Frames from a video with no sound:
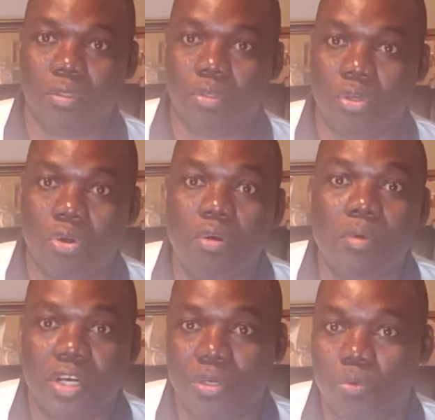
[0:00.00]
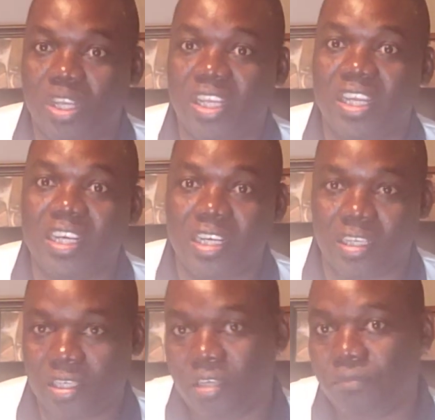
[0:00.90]
Nobody will
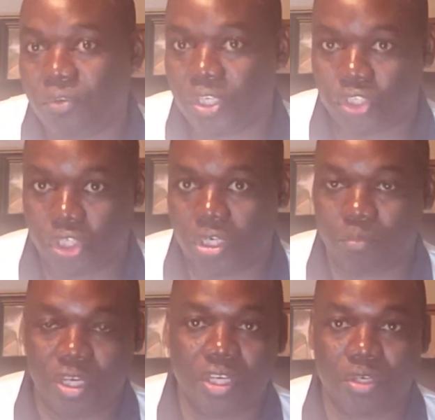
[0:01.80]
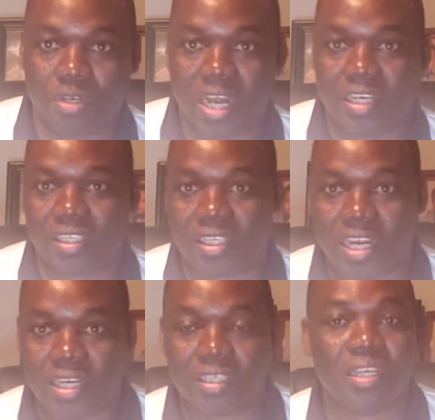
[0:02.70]
legally give you a job in the United
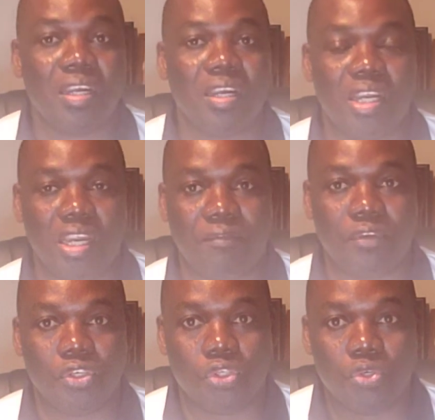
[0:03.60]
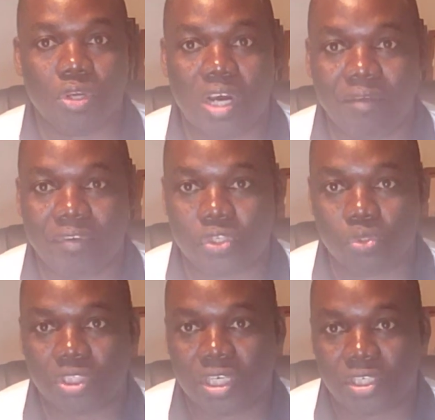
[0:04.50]
States if you do not have a
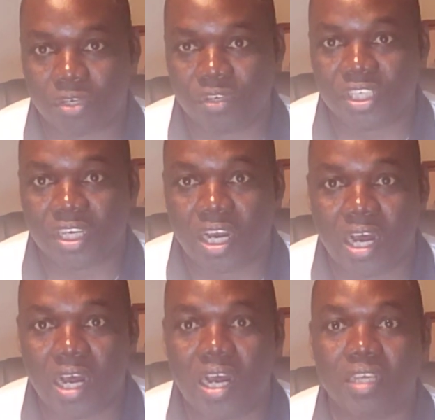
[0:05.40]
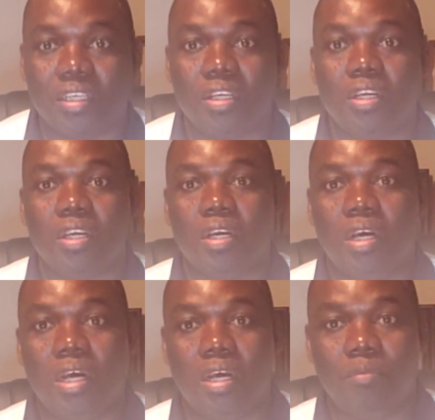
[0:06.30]
social security card
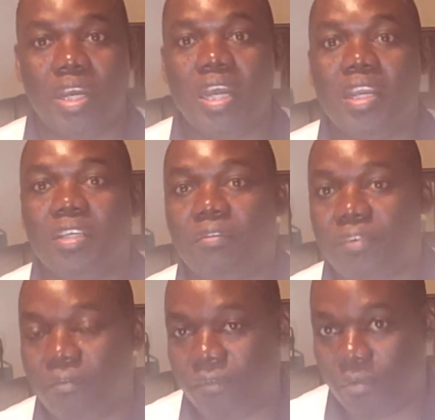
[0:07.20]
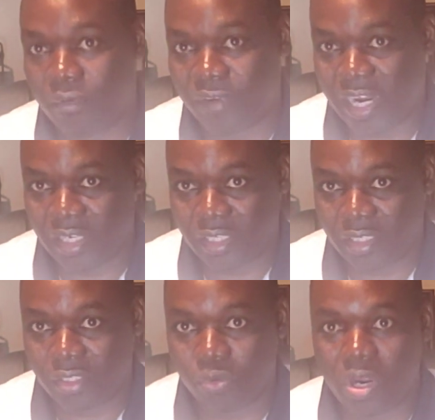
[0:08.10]
and a different form of
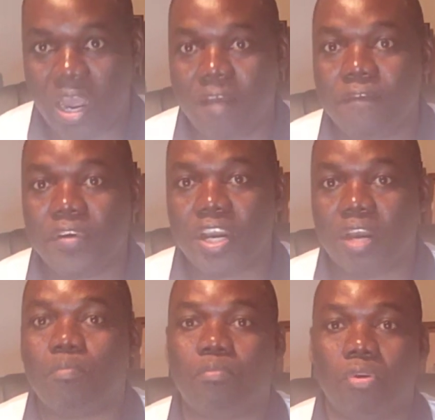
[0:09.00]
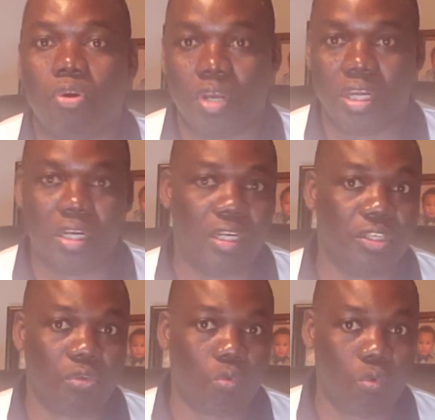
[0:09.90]
ID. So every employer
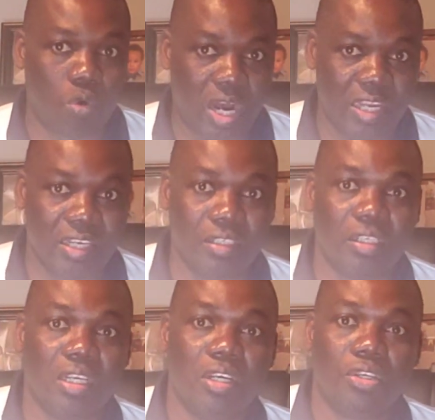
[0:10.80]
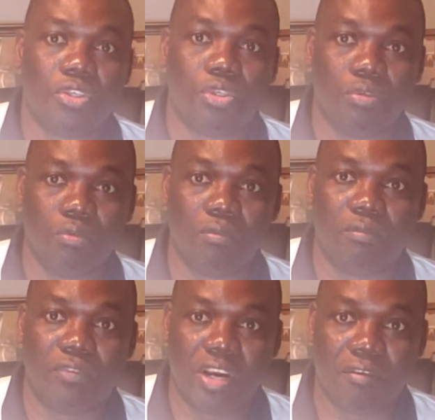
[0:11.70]
is required to
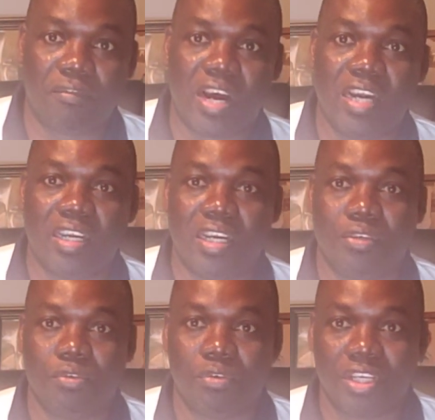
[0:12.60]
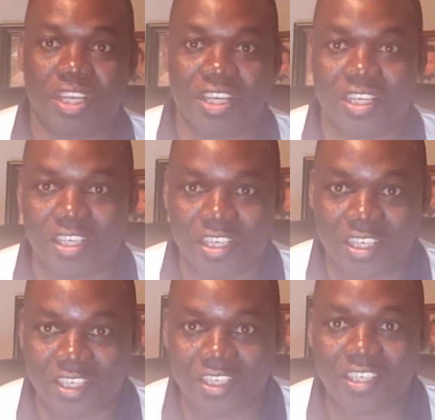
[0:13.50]
verify that you are here
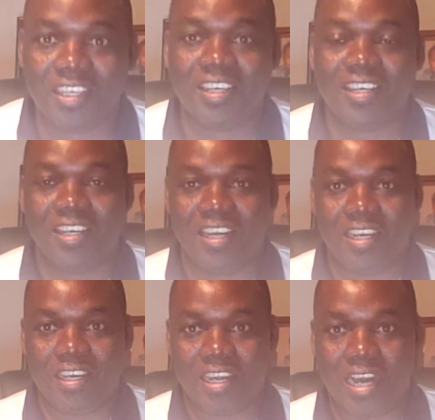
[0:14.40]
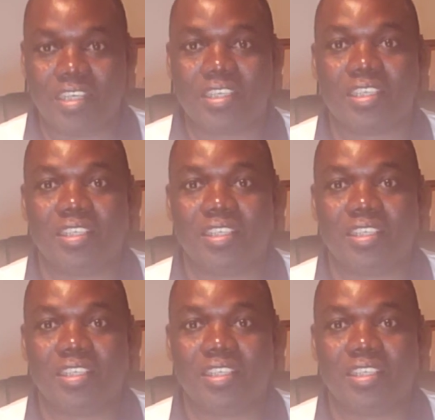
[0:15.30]
legally and that